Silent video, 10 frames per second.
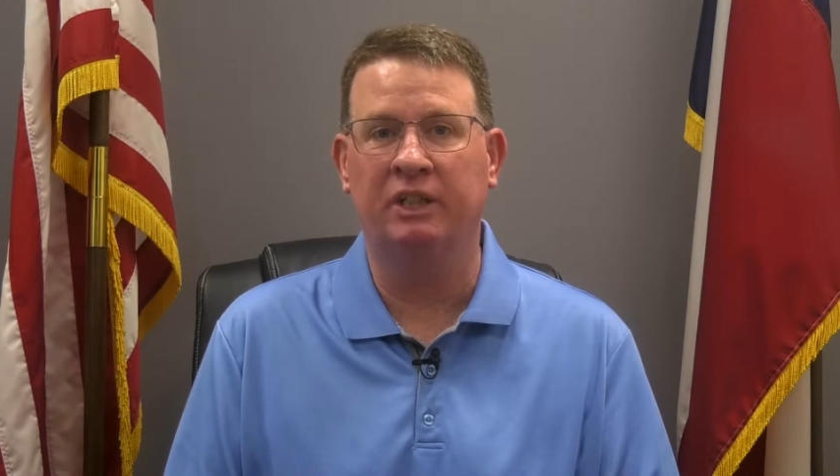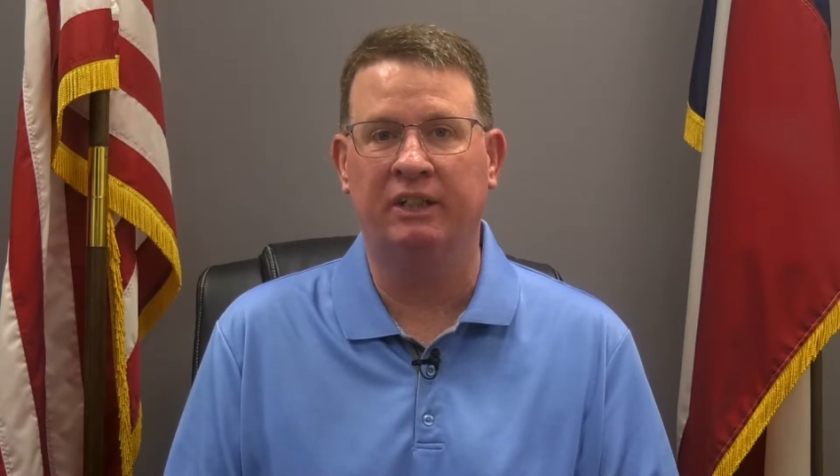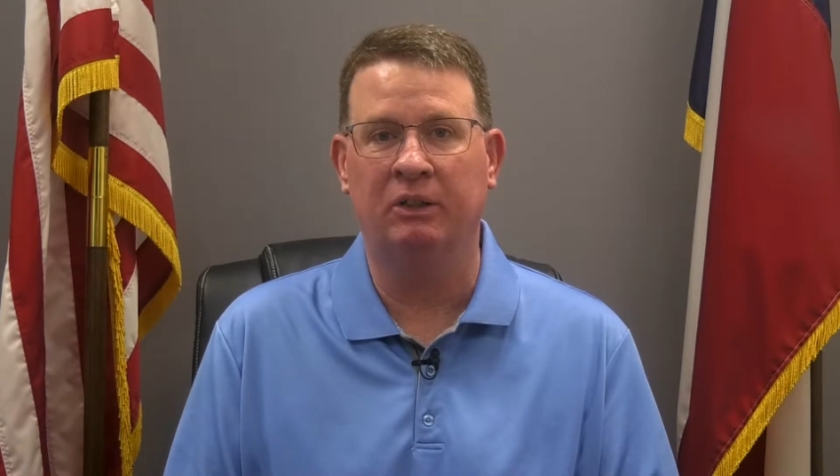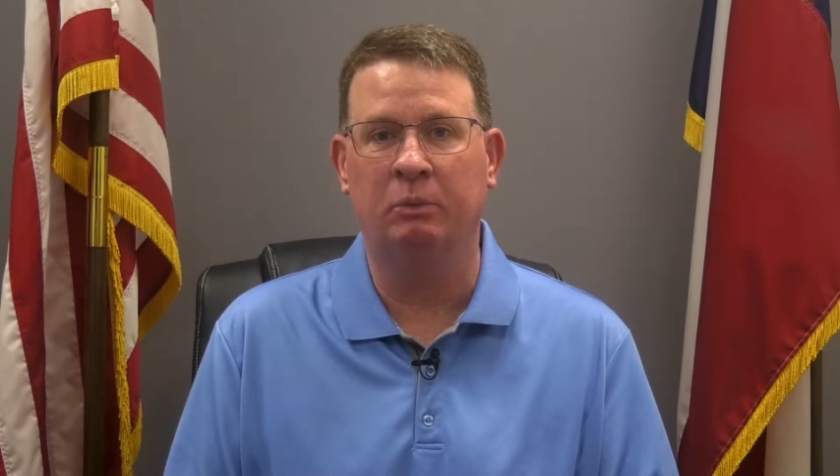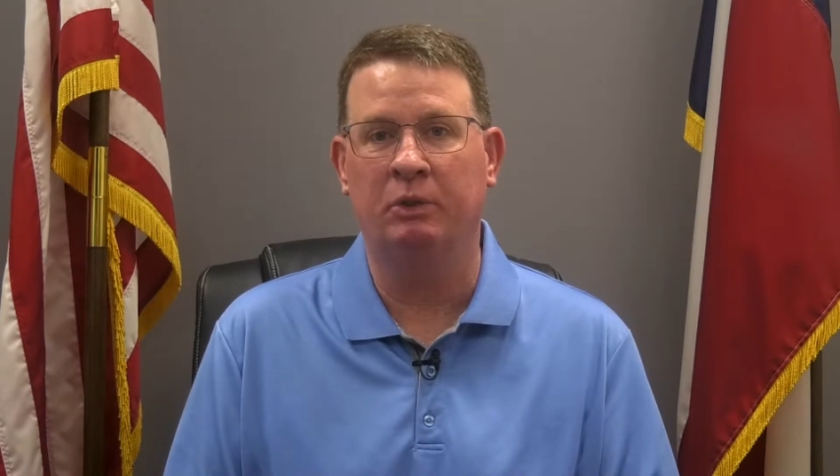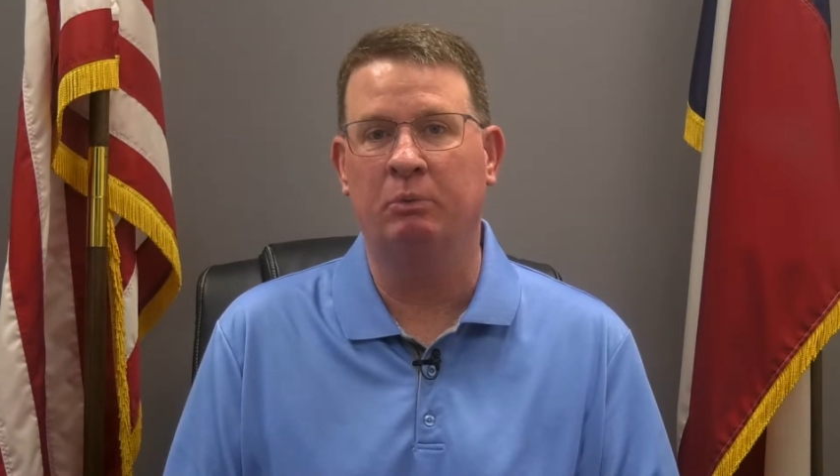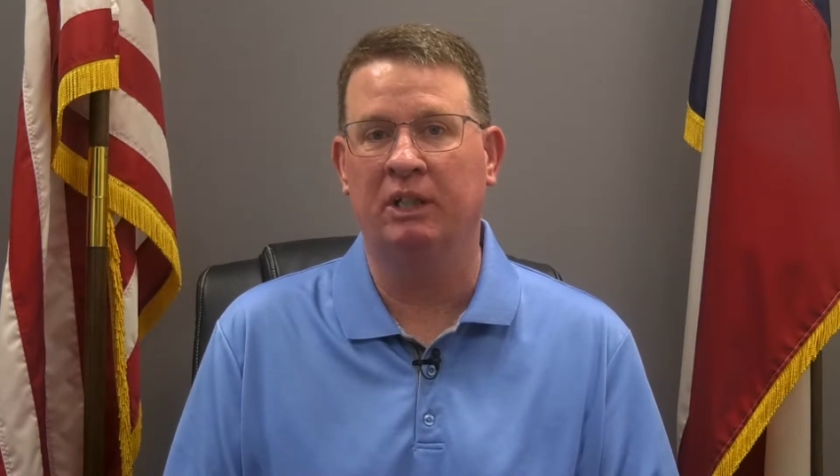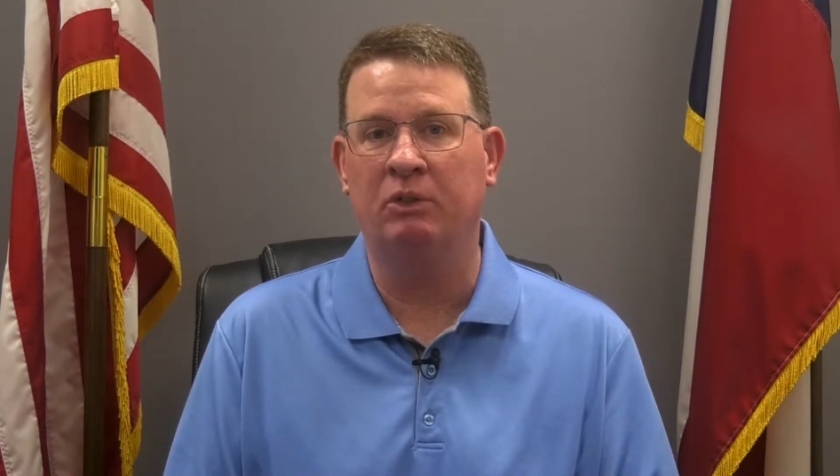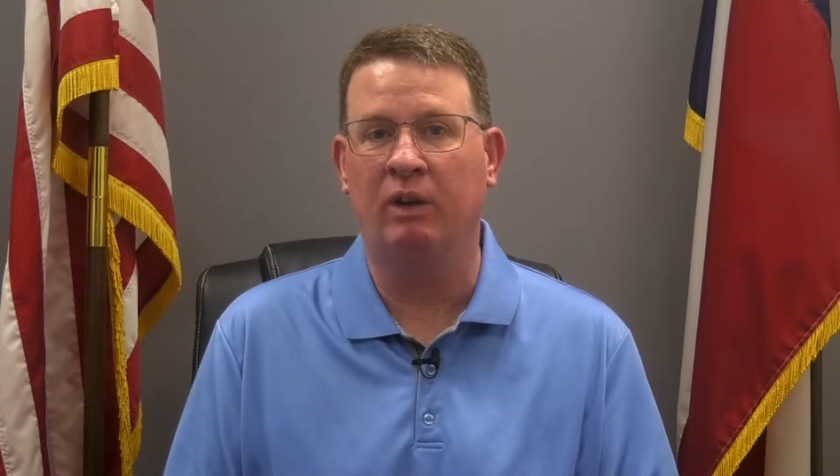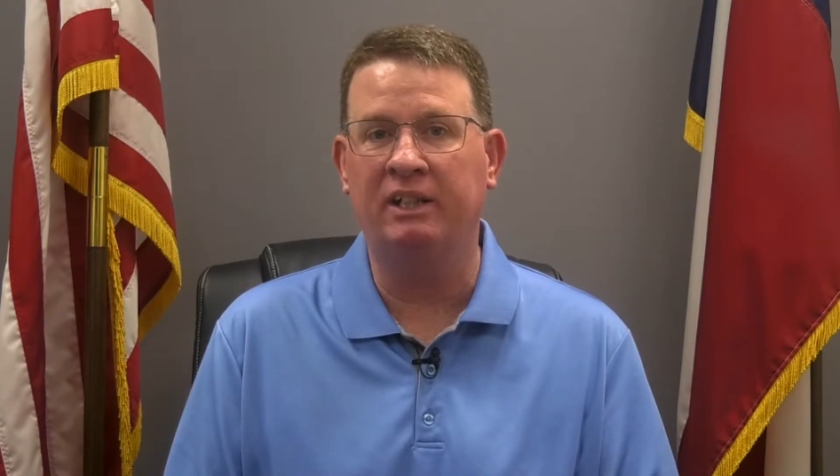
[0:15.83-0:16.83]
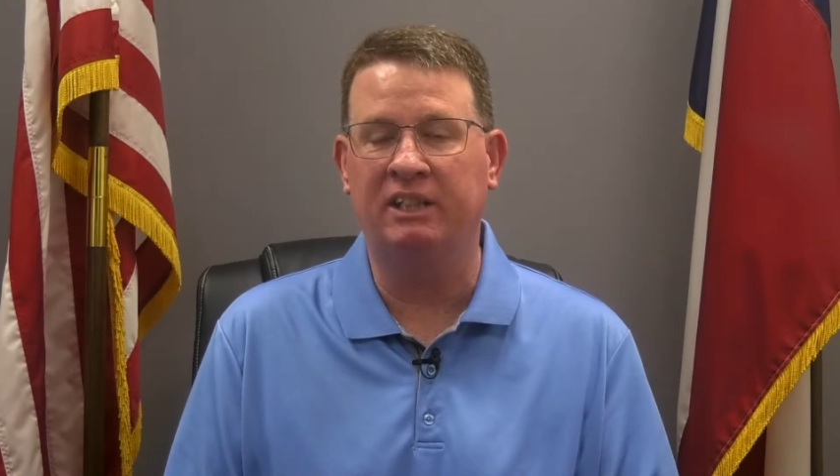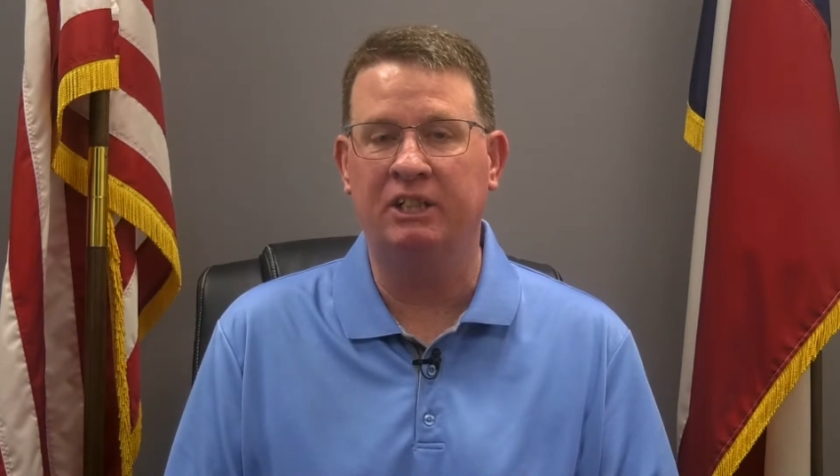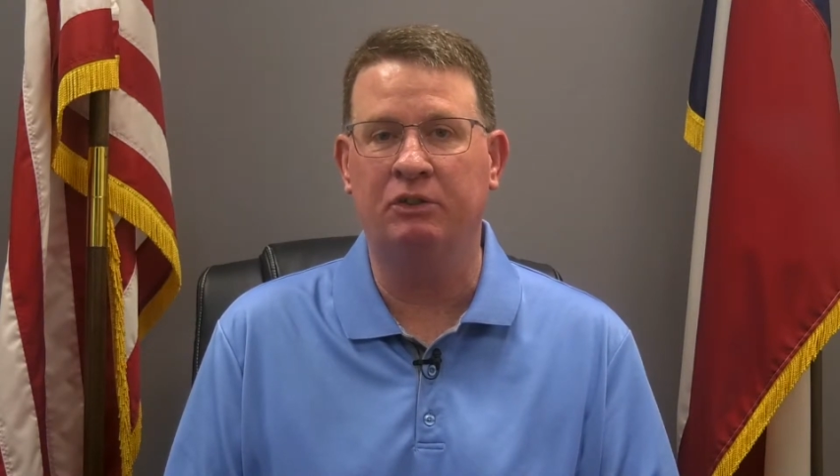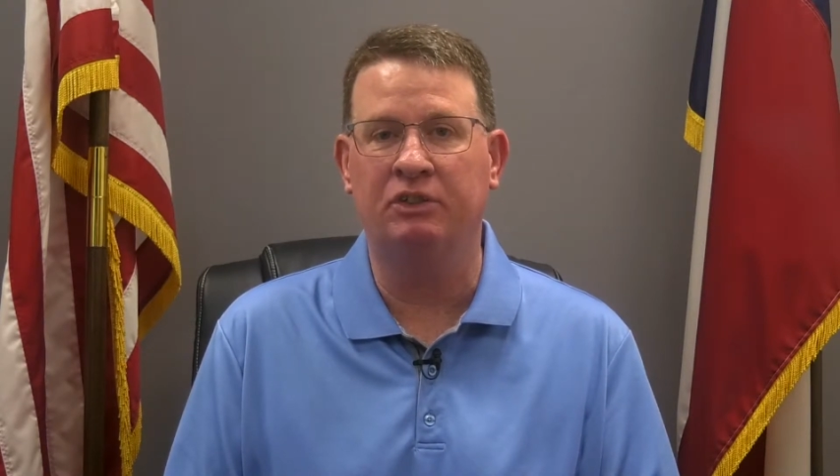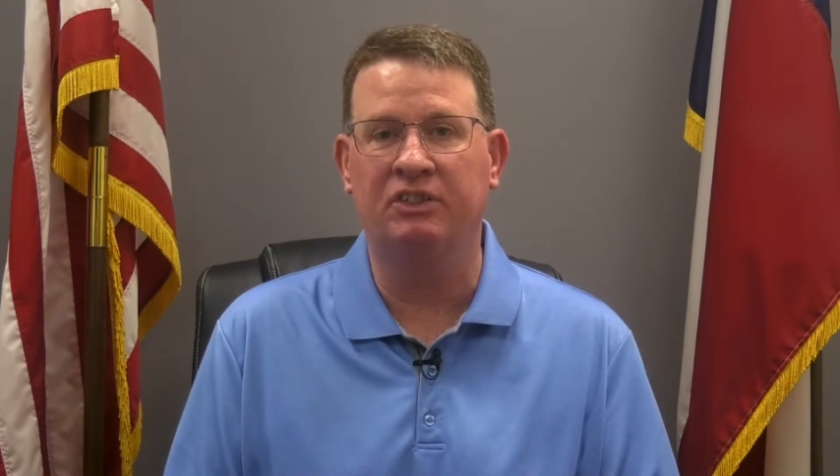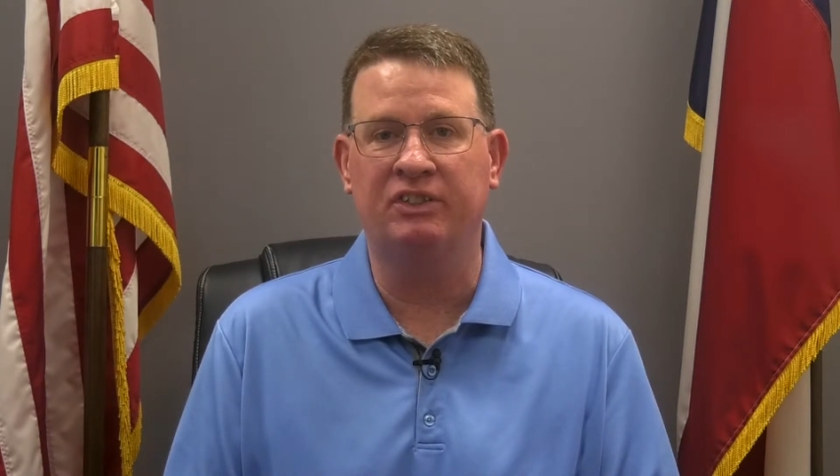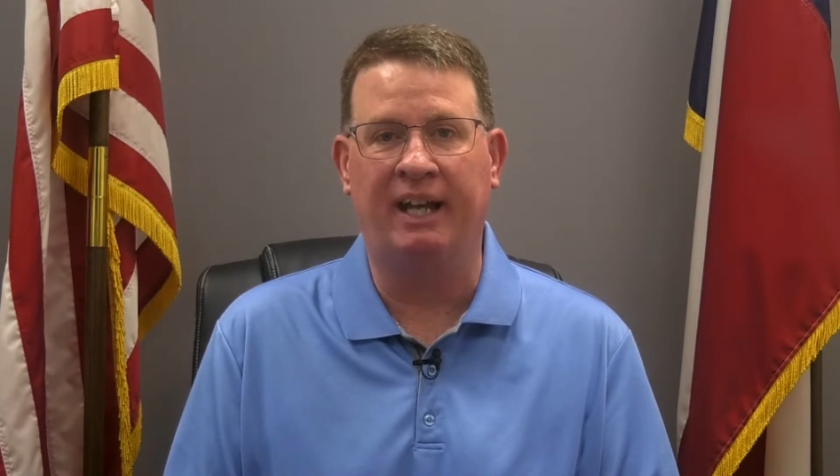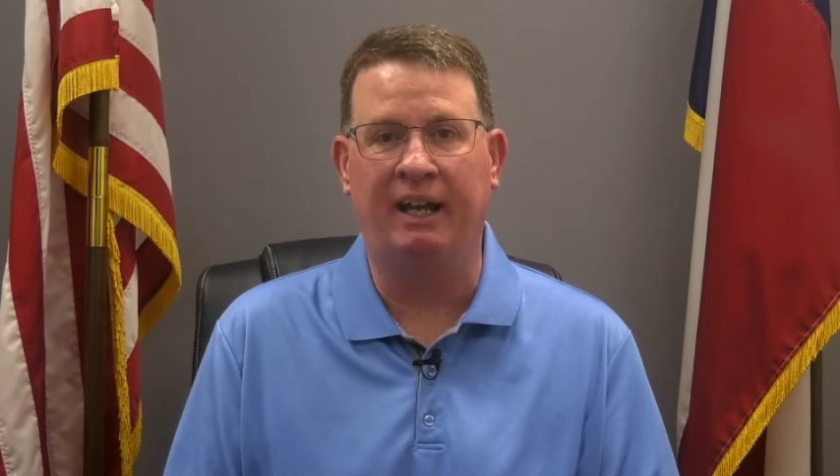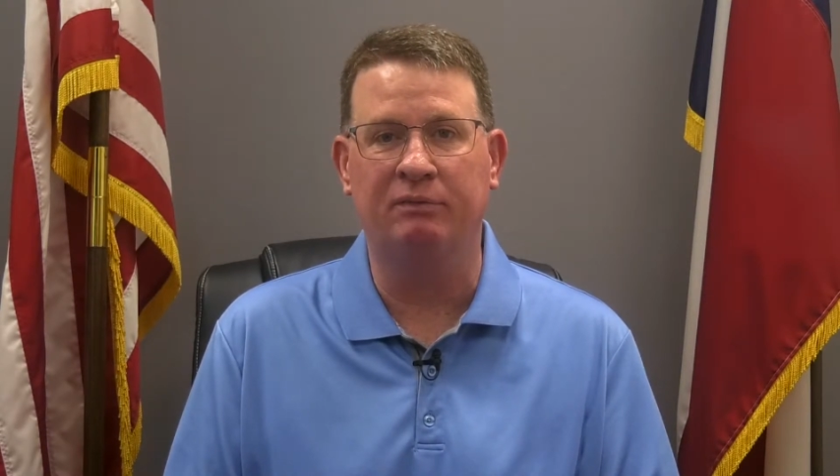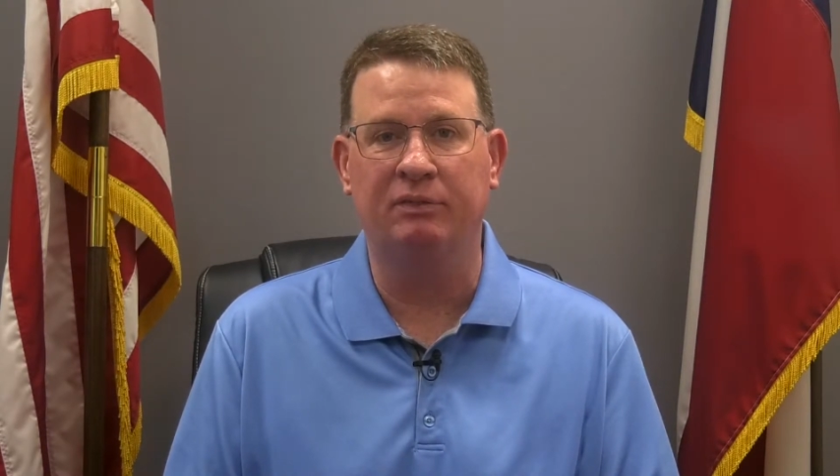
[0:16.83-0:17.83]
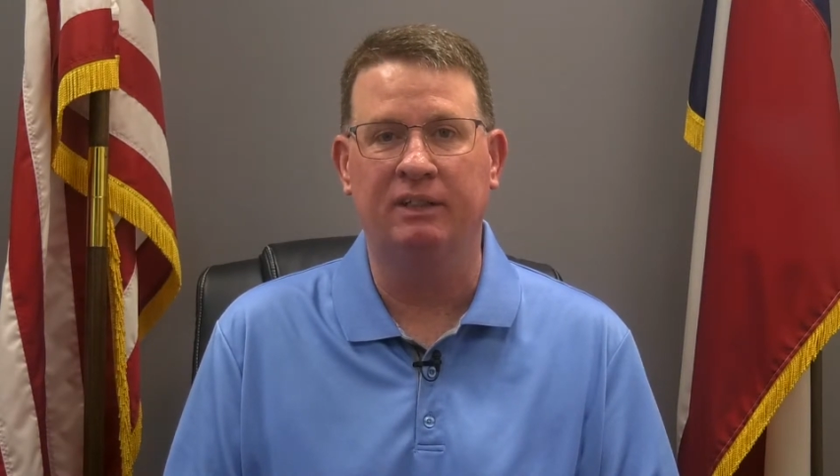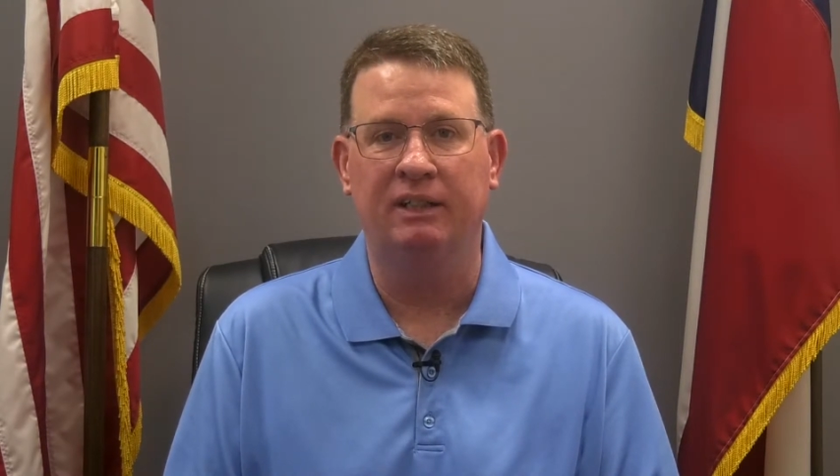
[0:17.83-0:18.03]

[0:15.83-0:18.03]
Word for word: here with really great teachers and staff.